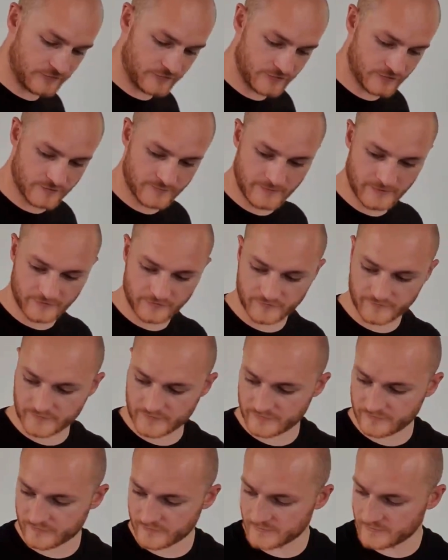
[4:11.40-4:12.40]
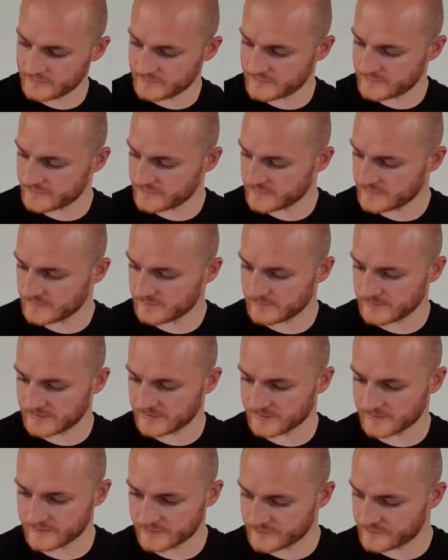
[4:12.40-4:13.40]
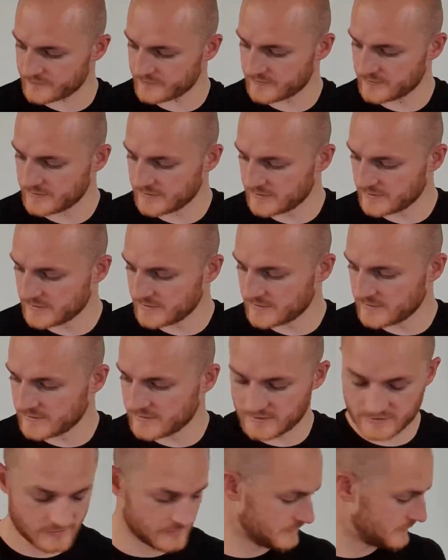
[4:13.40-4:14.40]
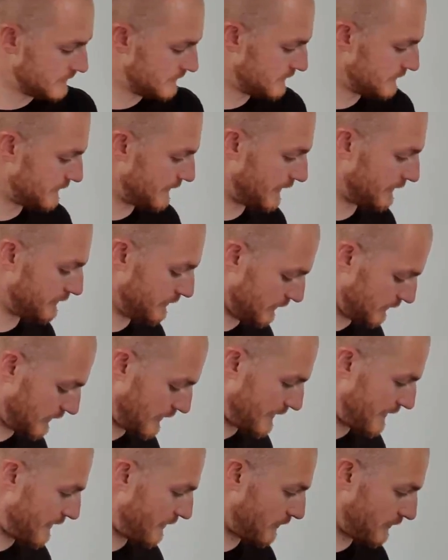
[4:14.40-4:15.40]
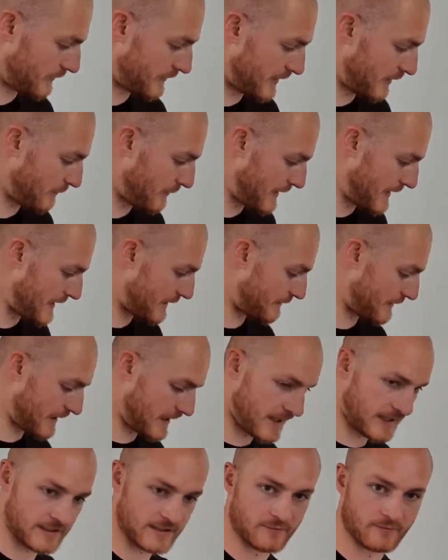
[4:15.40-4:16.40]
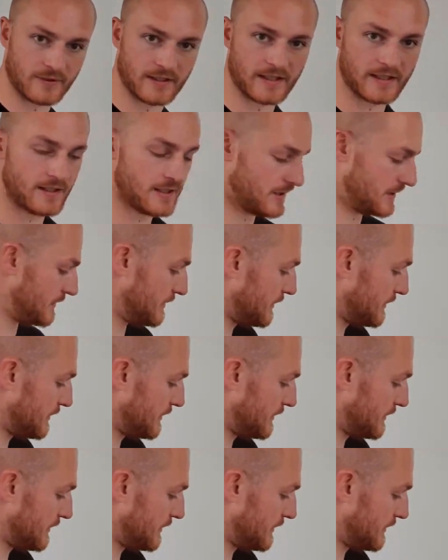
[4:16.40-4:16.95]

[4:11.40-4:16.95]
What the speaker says: too much of a difference because they look like they're on their way out anyway.